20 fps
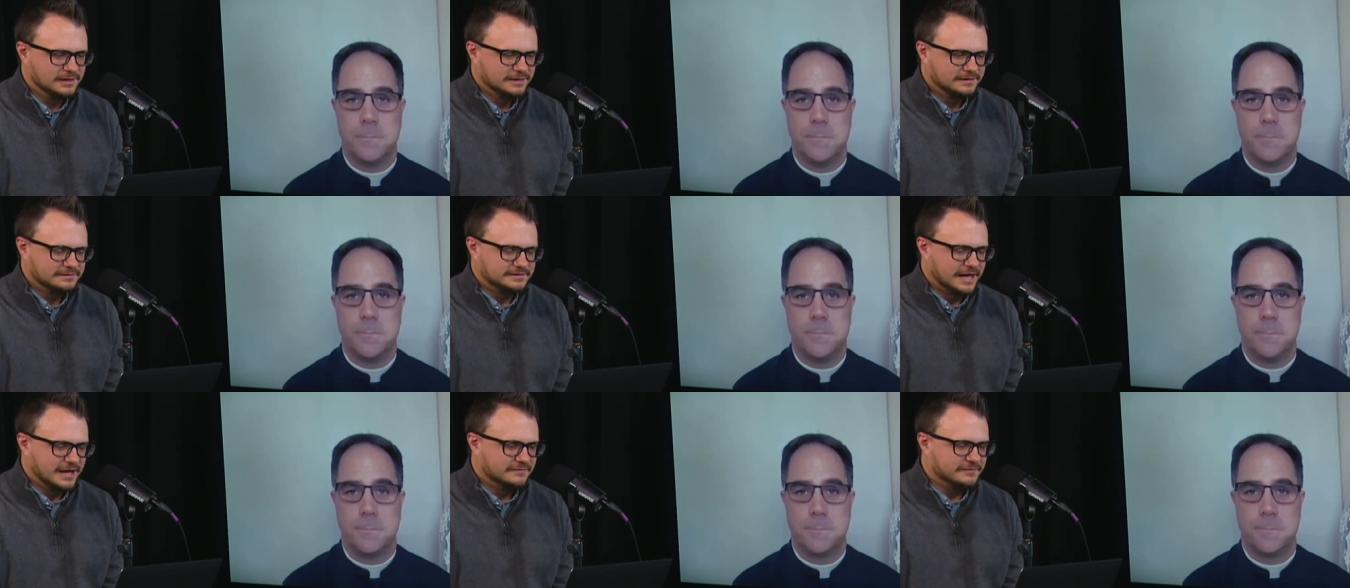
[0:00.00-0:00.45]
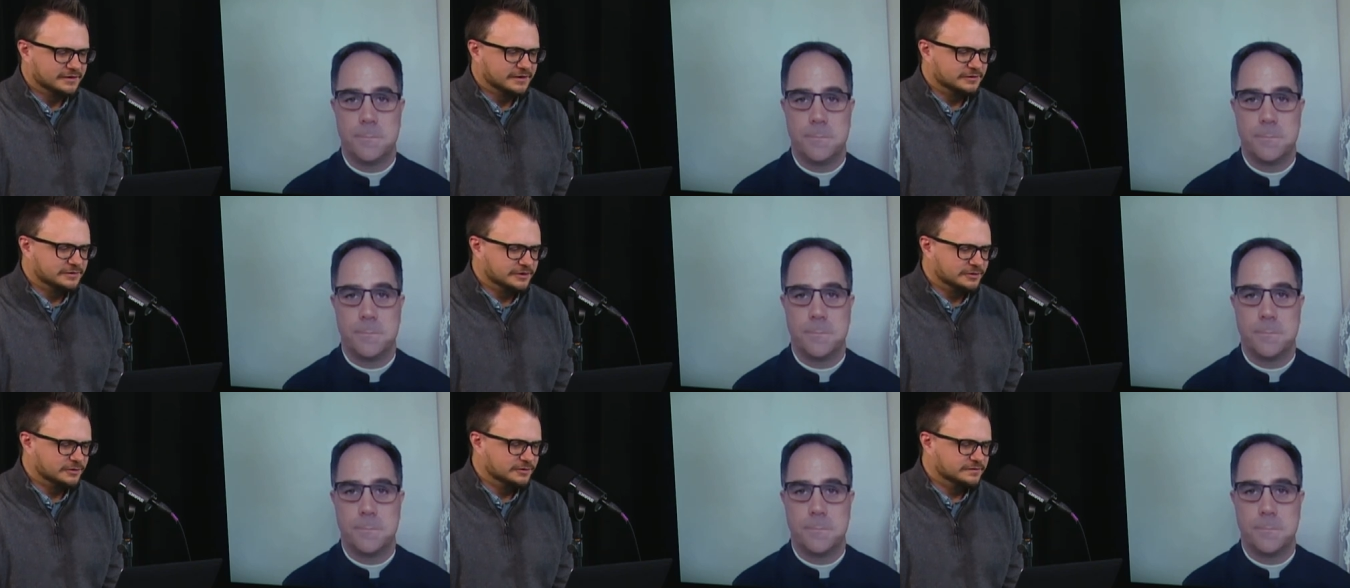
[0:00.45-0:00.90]
Speaker 1: diving a
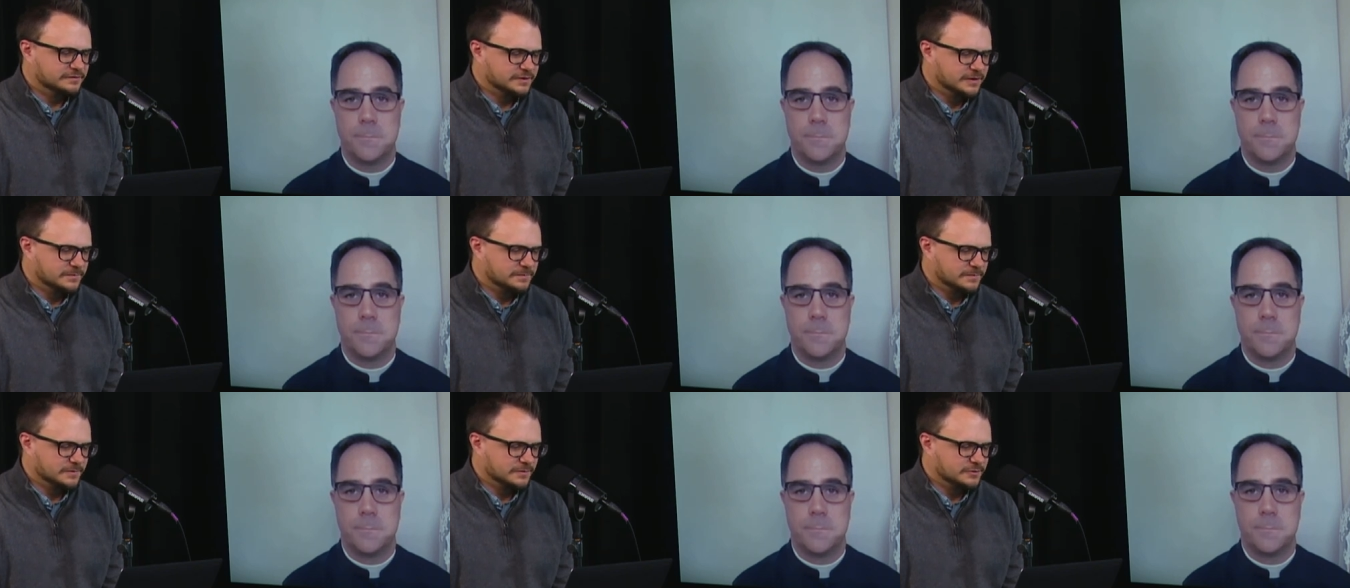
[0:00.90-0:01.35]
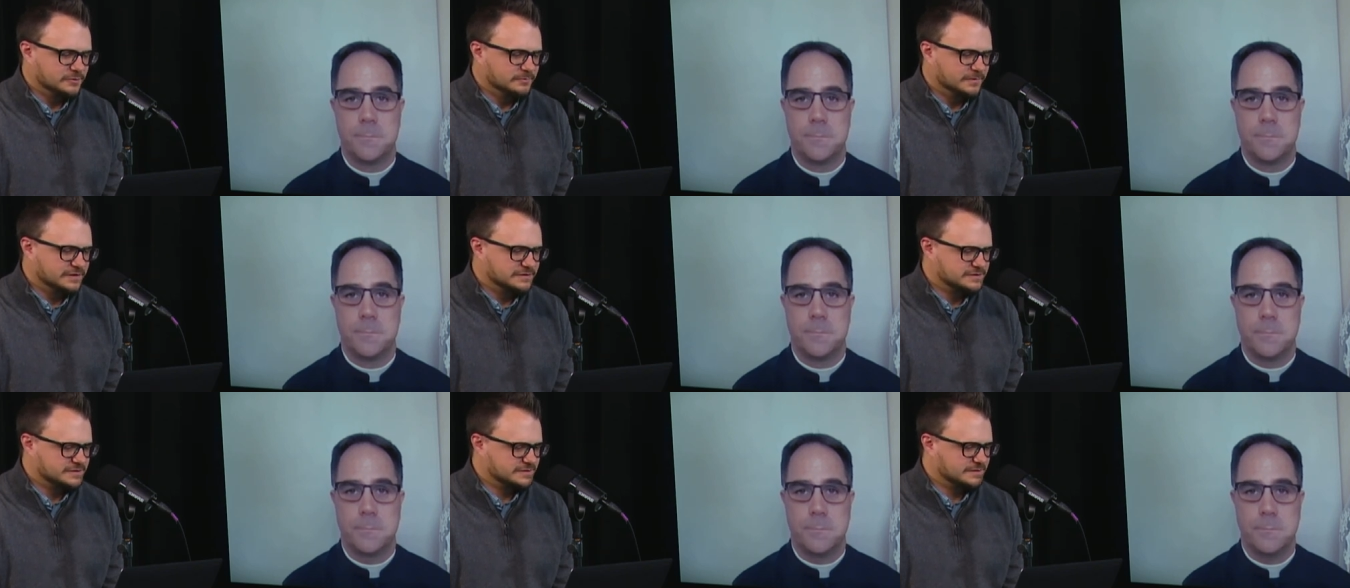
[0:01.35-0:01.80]
little deeper, you
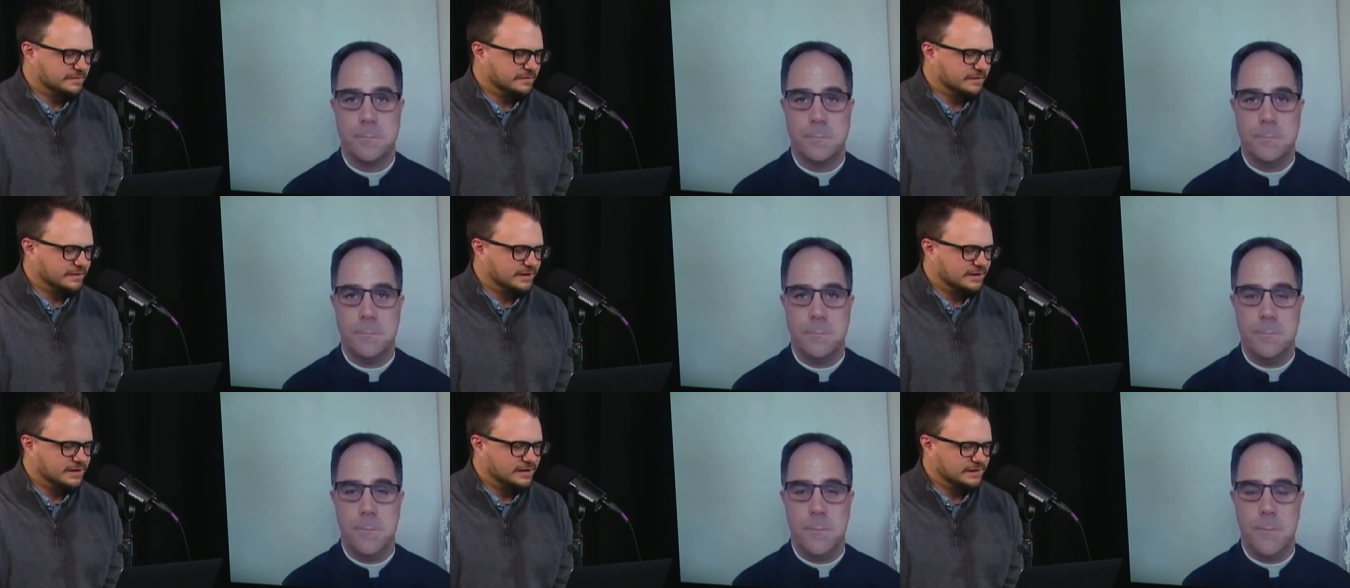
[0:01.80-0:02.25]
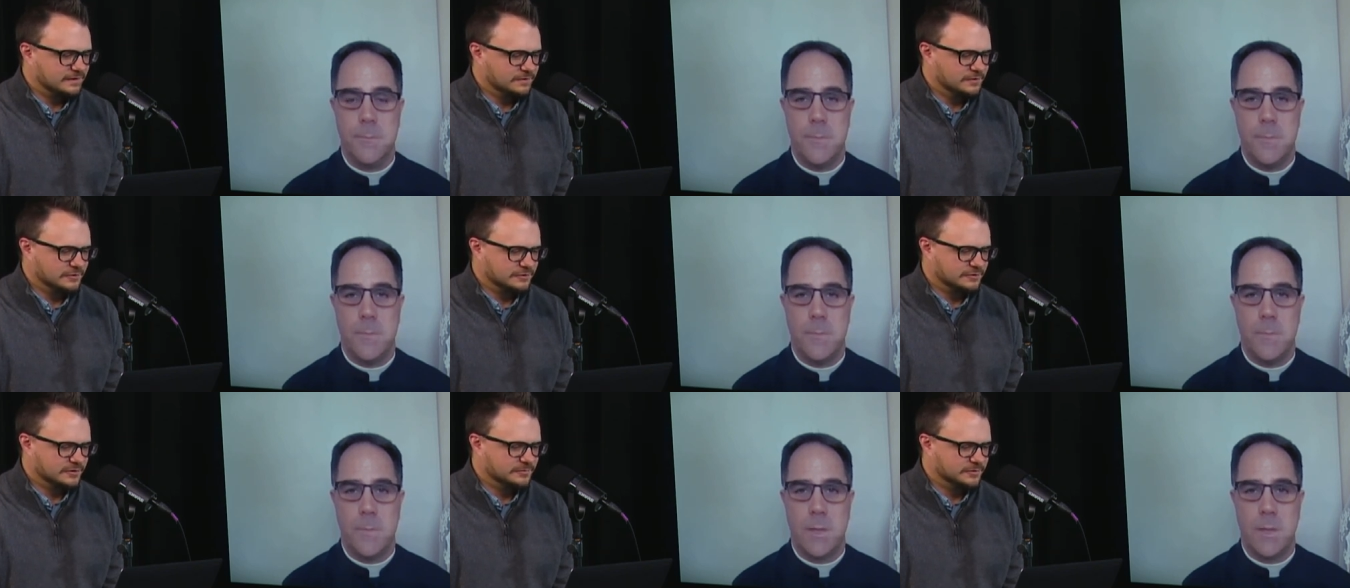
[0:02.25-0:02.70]
mentioned the, the
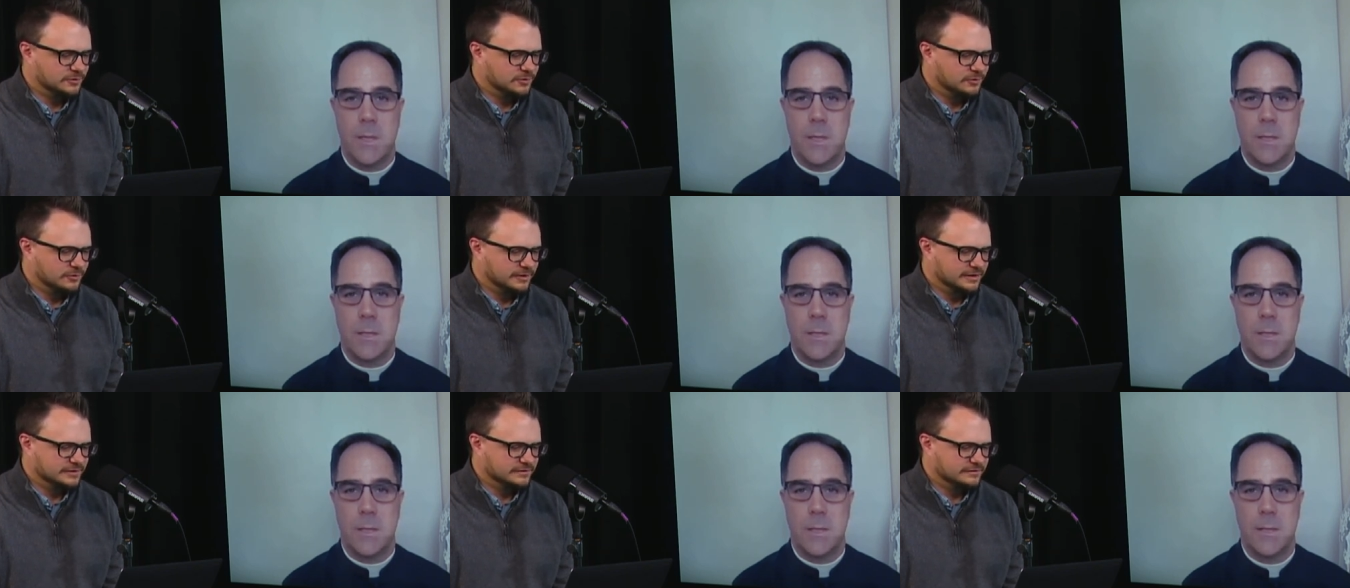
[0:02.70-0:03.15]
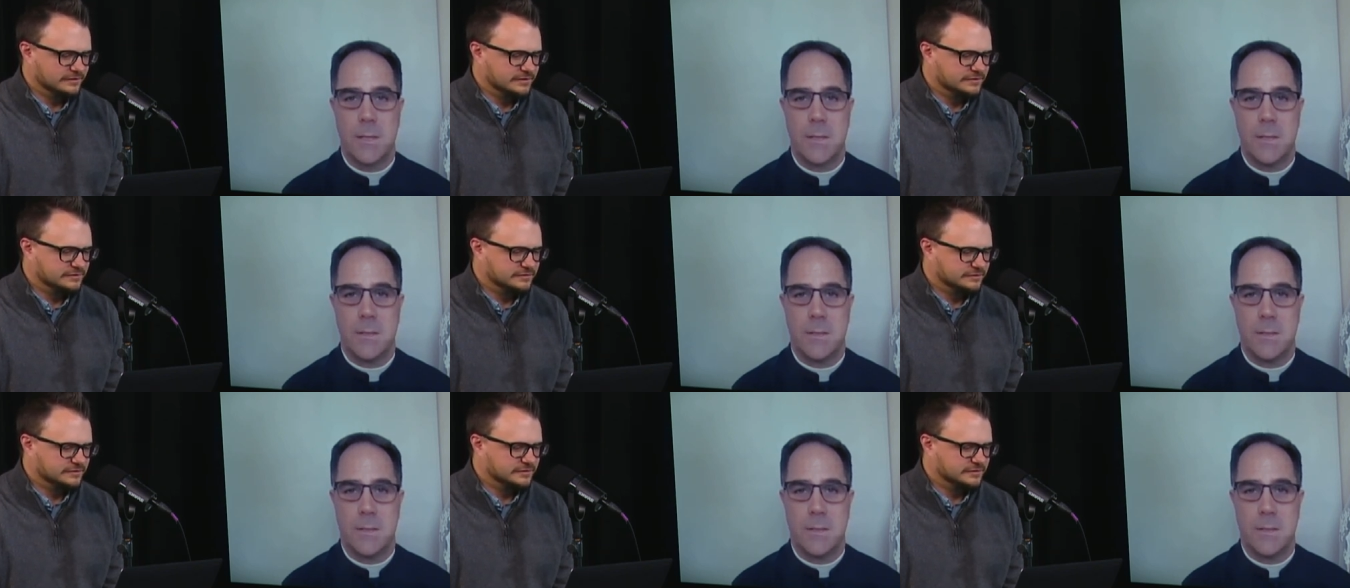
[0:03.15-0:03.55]
criminal organization